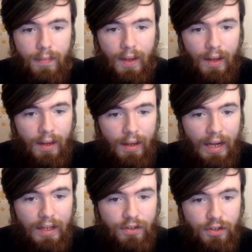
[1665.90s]

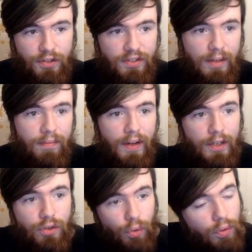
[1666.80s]
Analyzer, it's the same
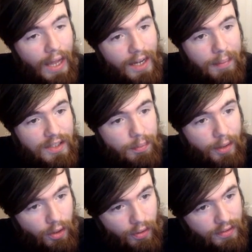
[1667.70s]
thing. So
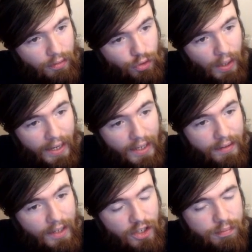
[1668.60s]
Adamancipator Crystal Dragite
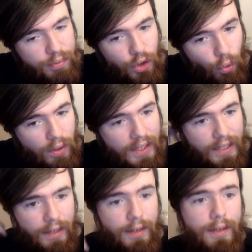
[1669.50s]
is purely
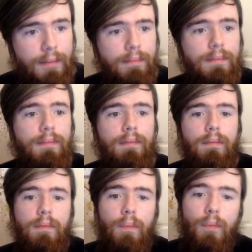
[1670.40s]
here
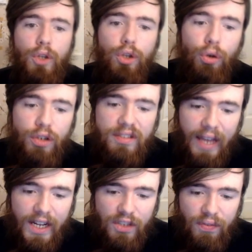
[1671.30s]
to
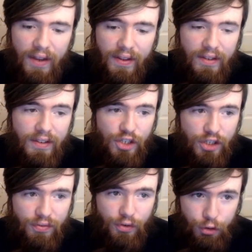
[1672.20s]
satisfy the conditions for your